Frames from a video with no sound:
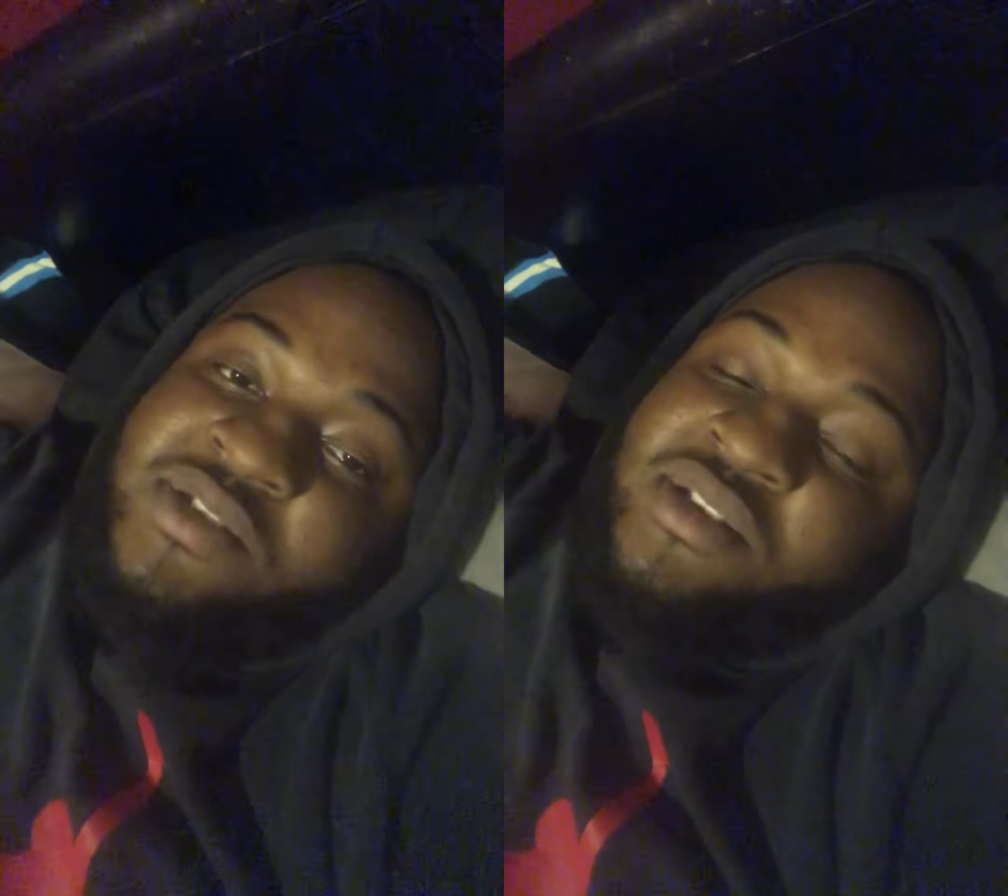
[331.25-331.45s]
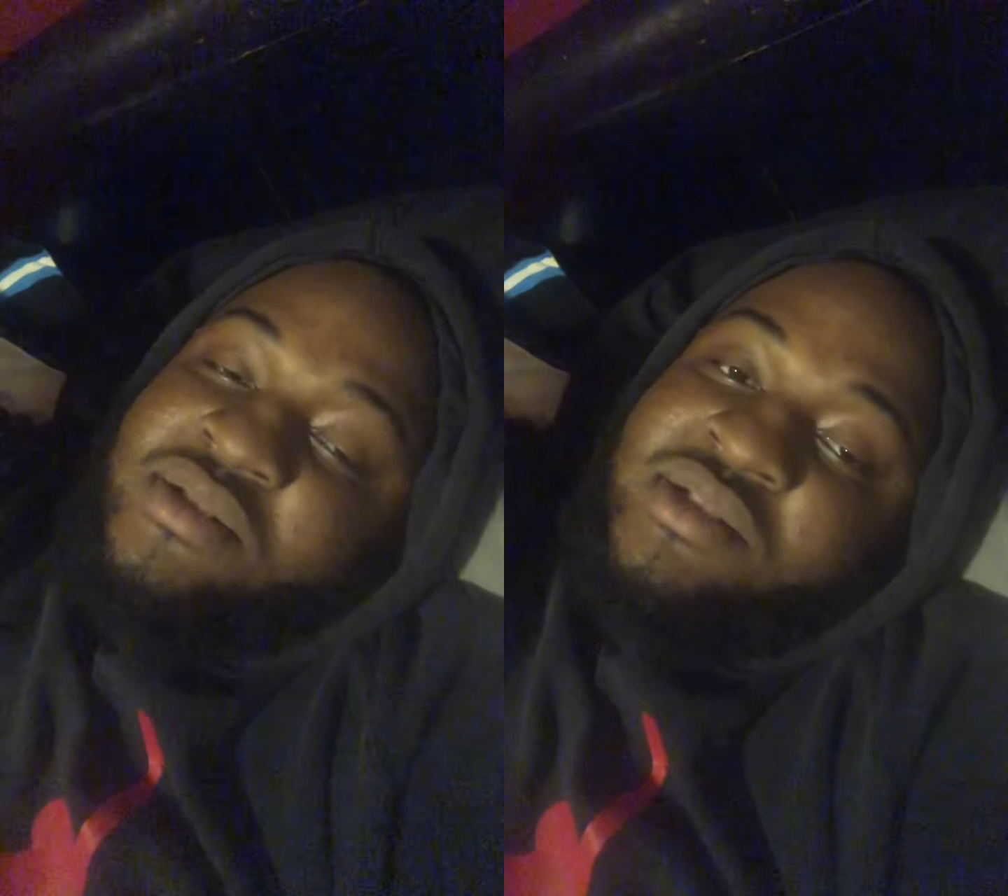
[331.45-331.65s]

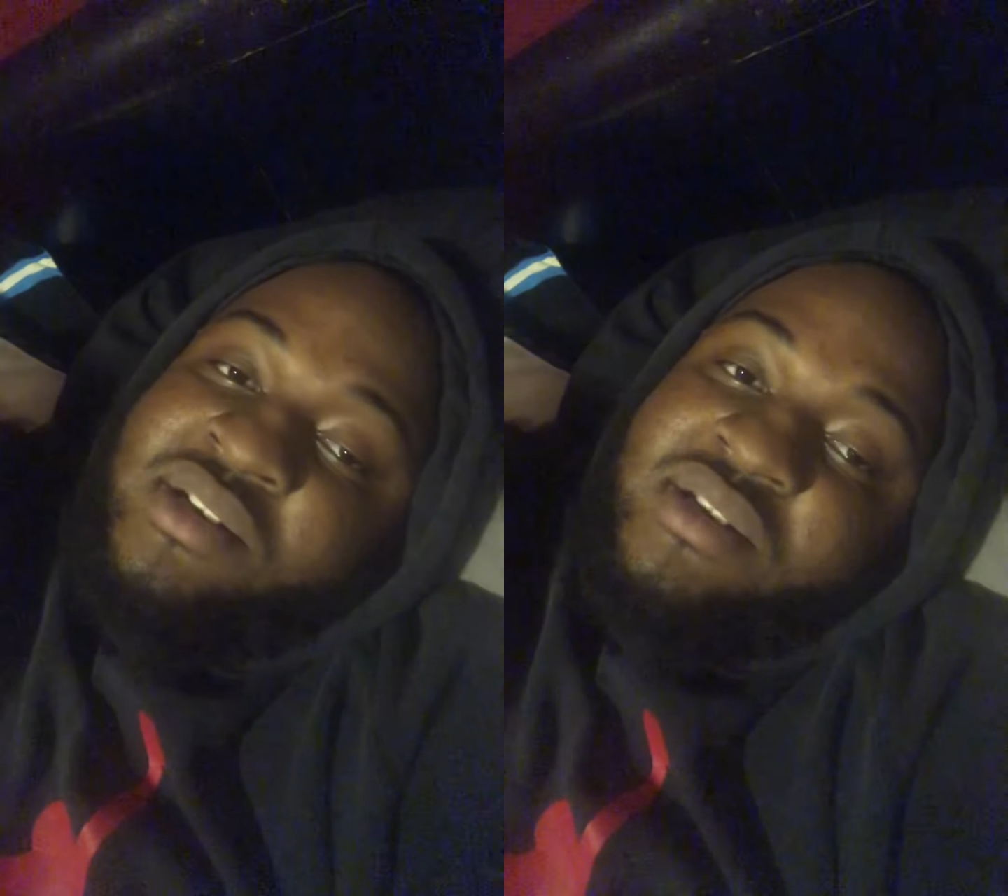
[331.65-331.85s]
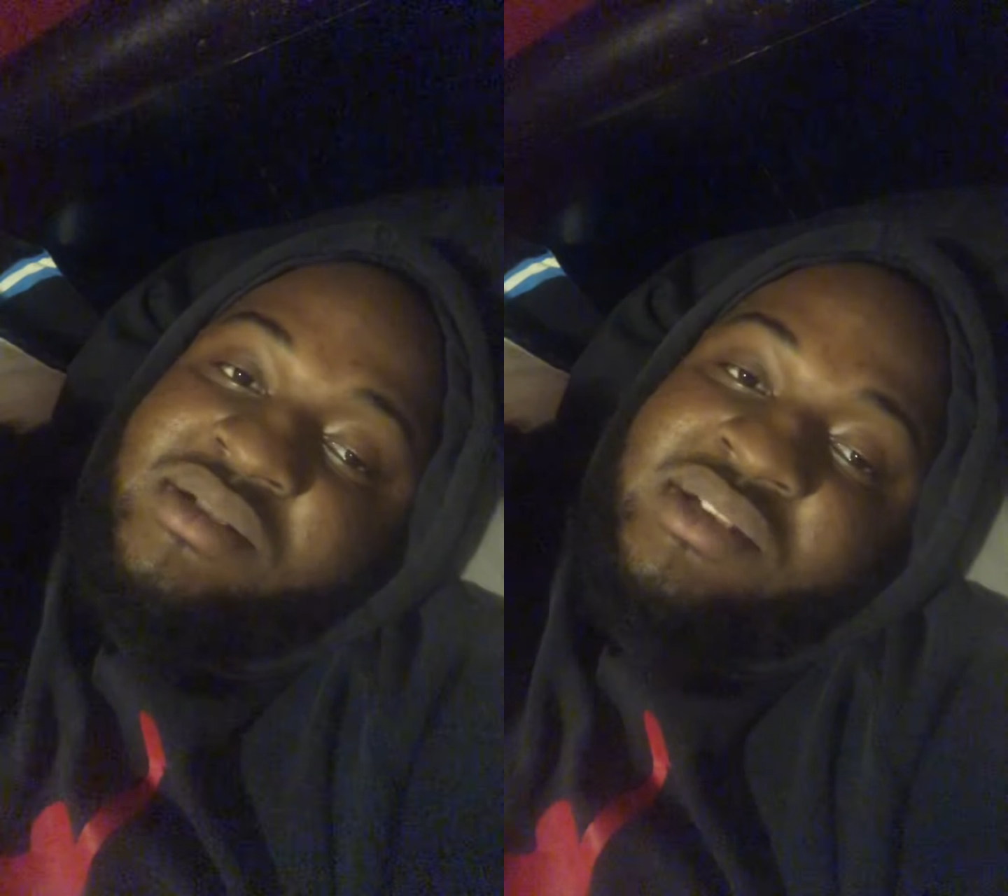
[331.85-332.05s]

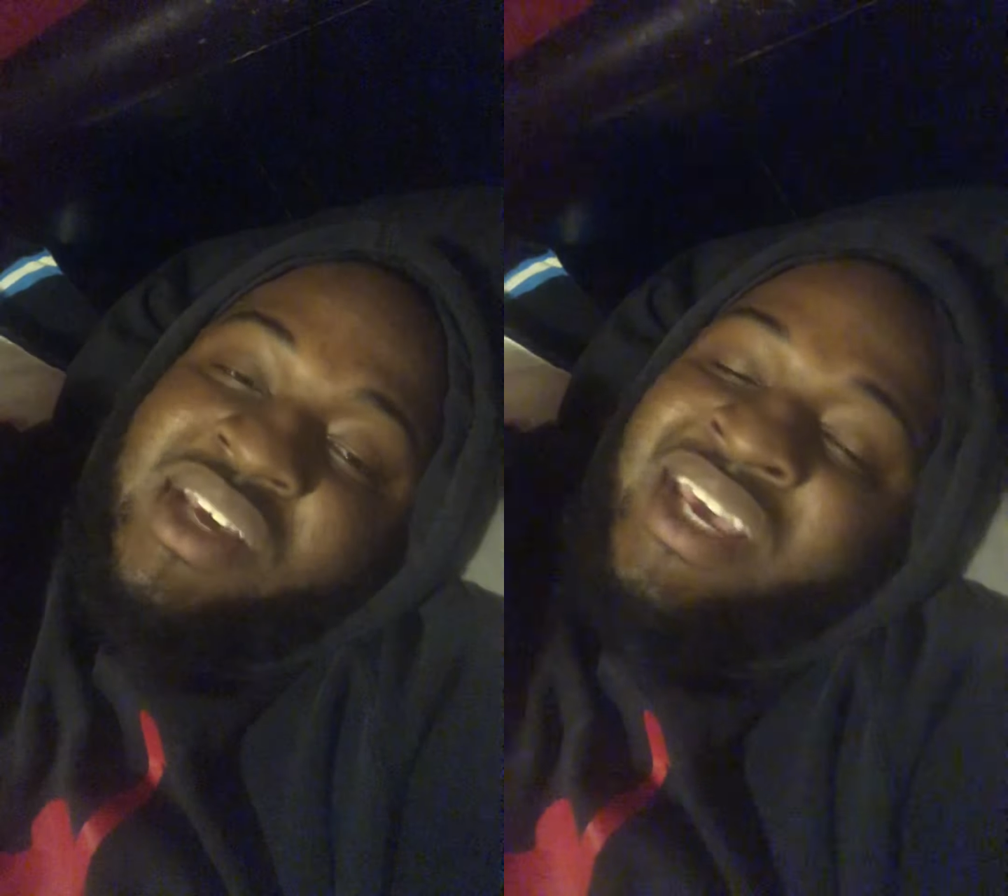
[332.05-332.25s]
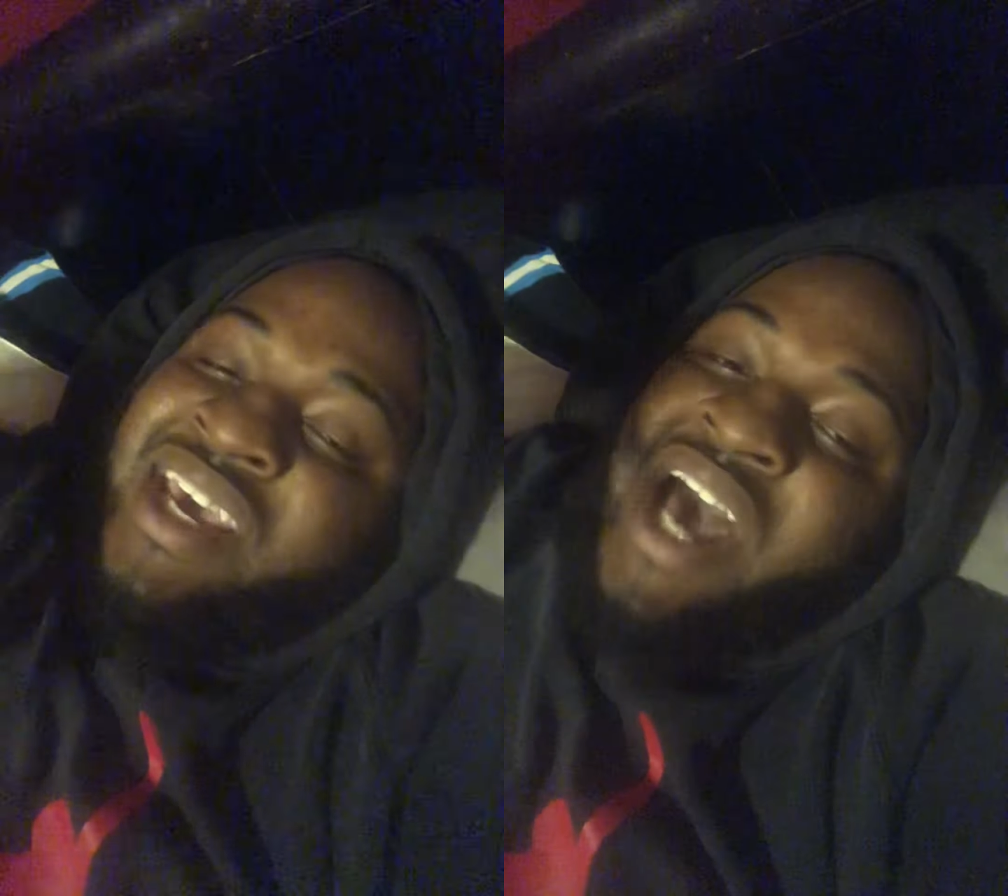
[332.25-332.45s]
to get